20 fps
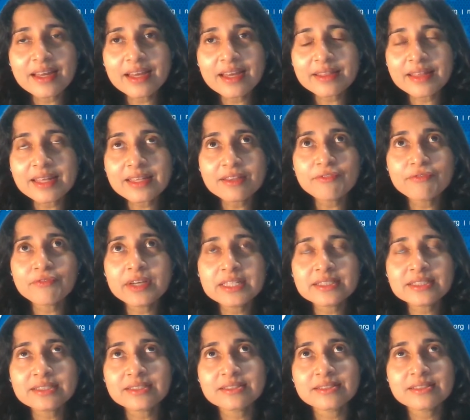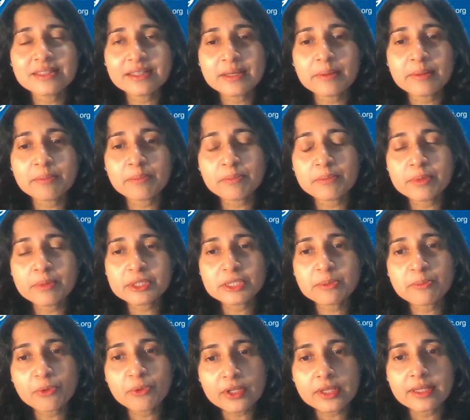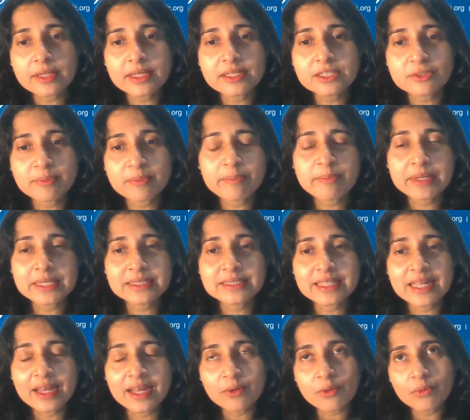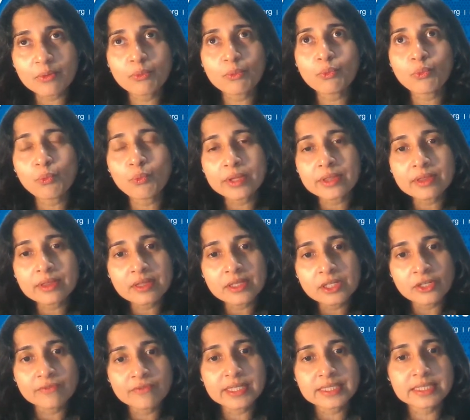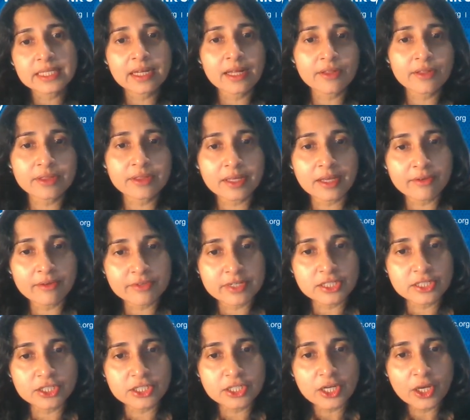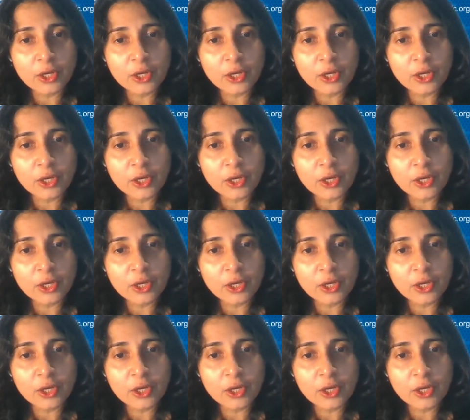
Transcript: I think the most important thing to remember is that with universal health coverage,